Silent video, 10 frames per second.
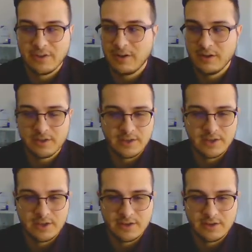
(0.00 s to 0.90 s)

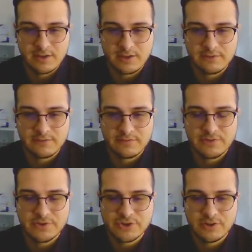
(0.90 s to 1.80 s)
the
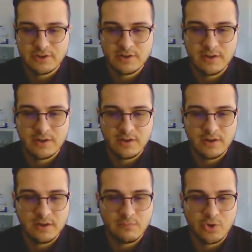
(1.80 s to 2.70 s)
future
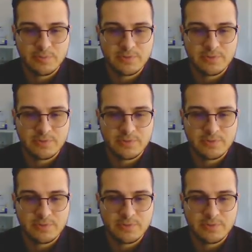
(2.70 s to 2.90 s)
multiple